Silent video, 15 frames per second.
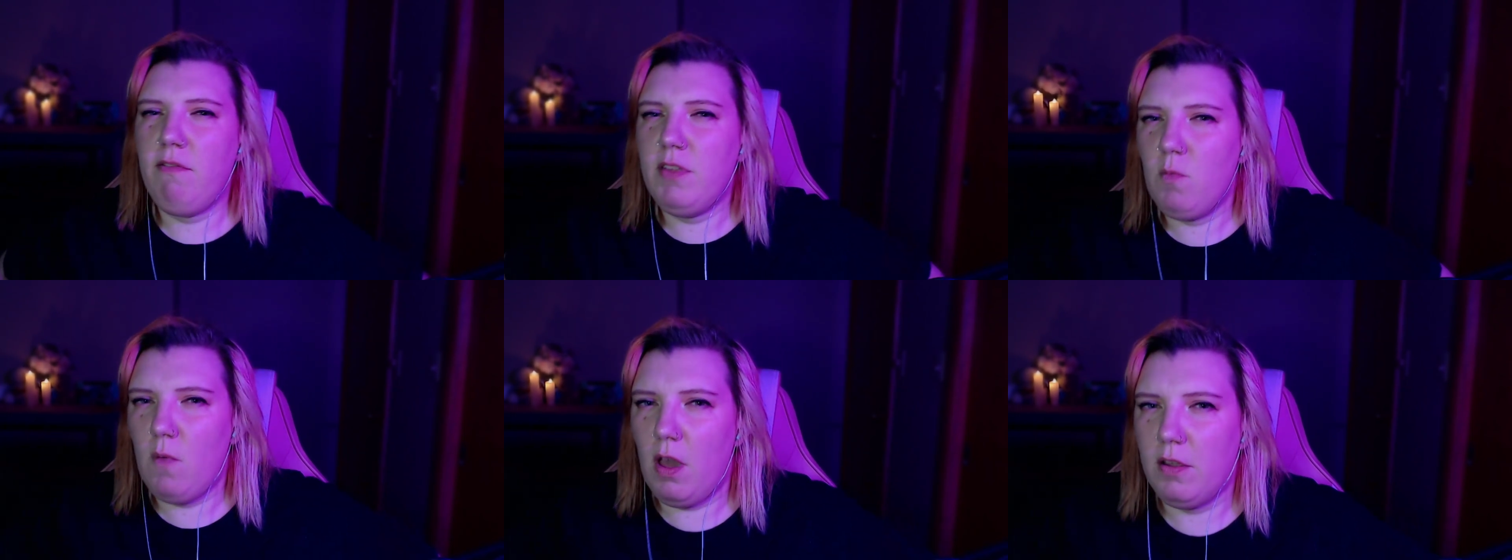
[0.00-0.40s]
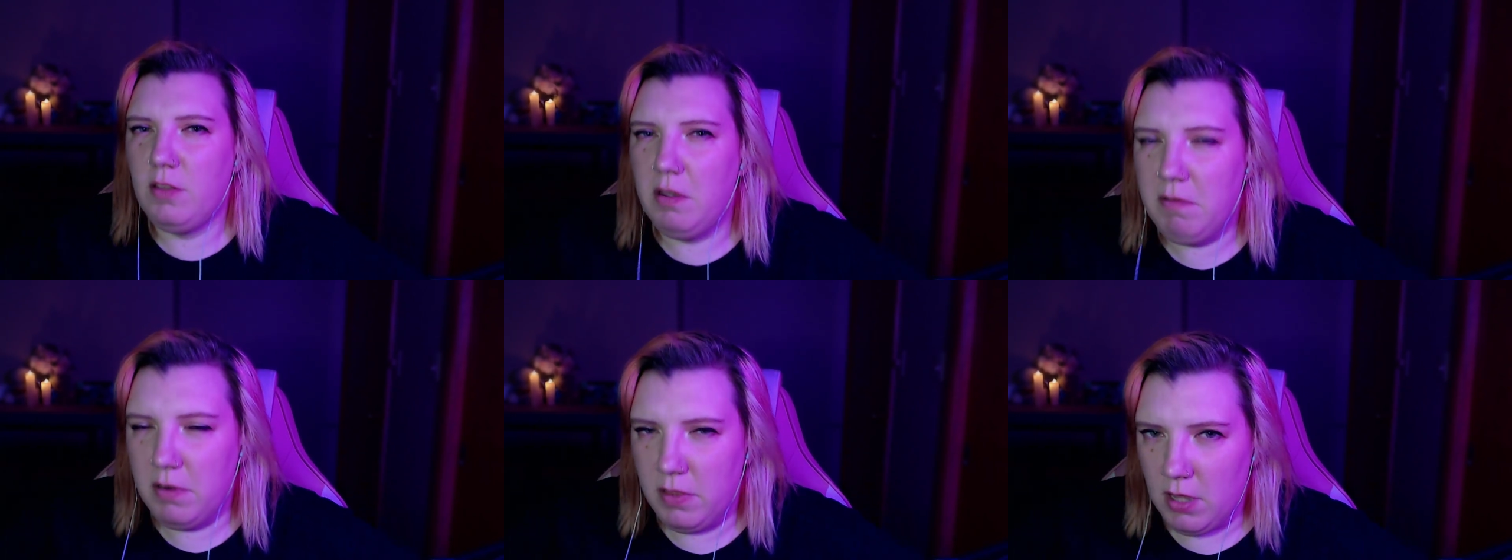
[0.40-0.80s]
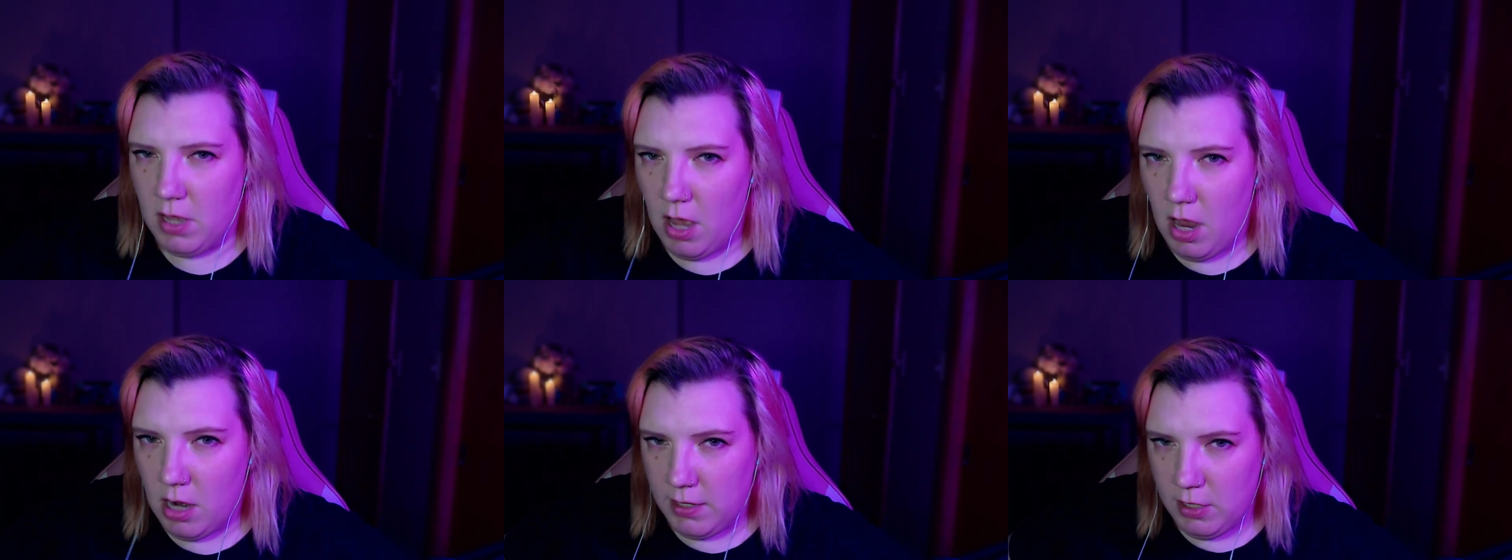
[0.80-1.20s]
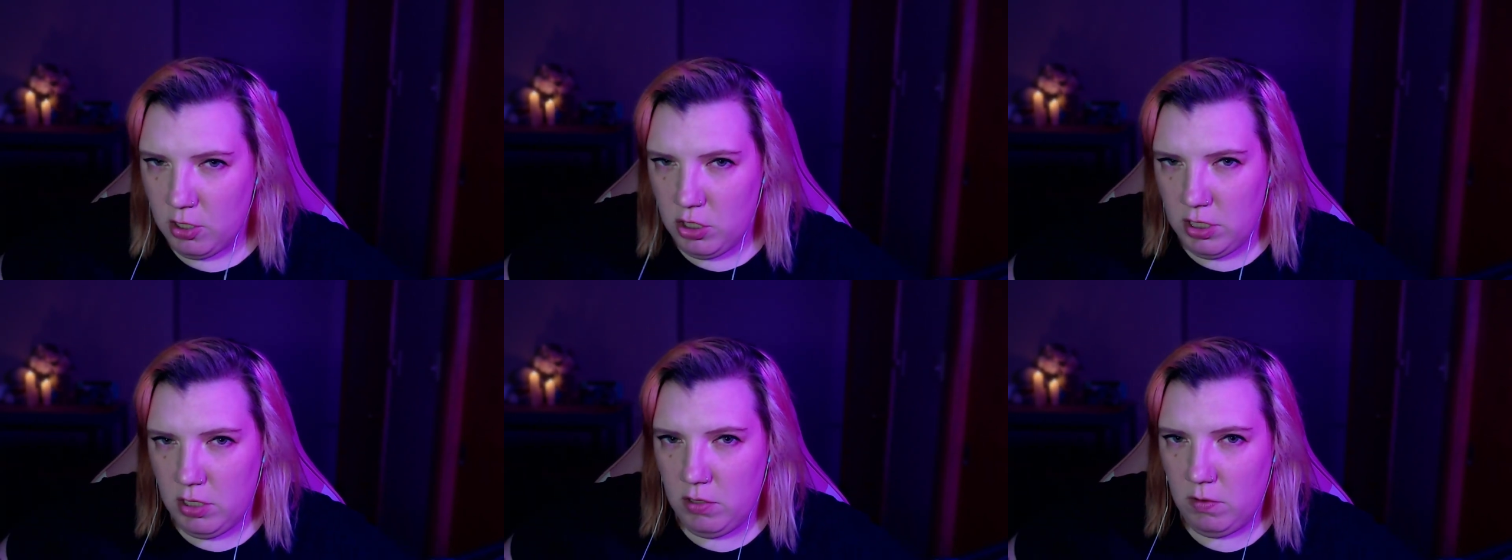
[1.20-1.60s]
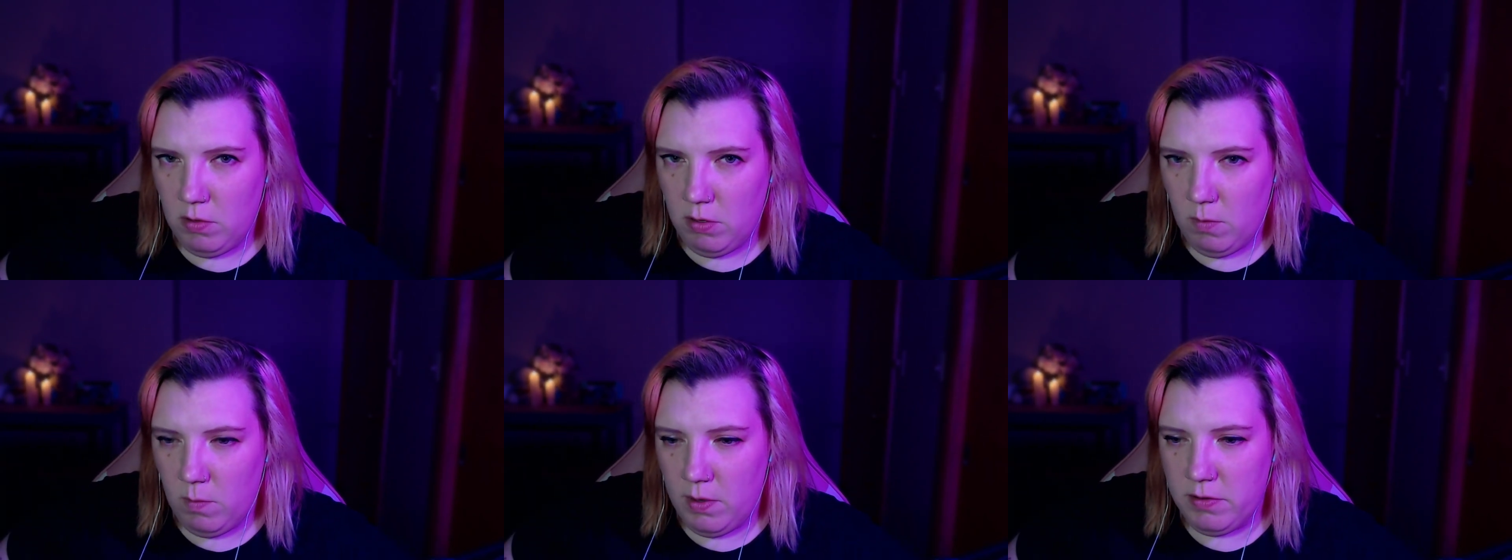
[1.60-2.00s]
and walked over to the car like she knew
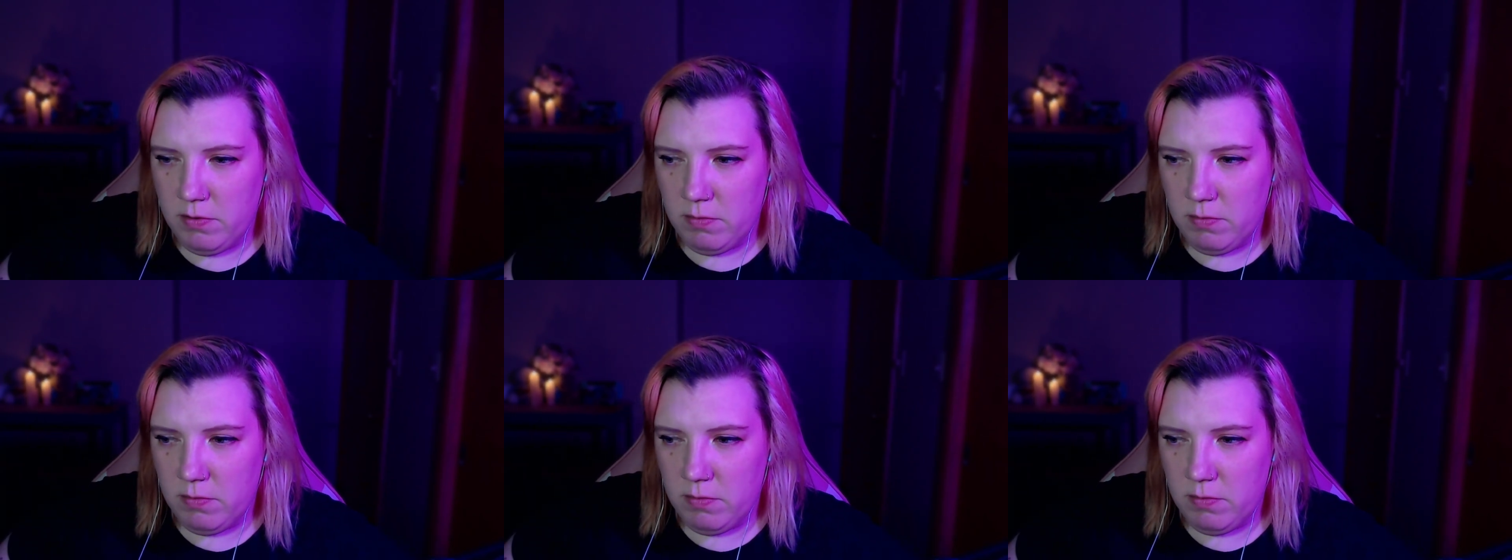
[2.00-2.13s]
who it was,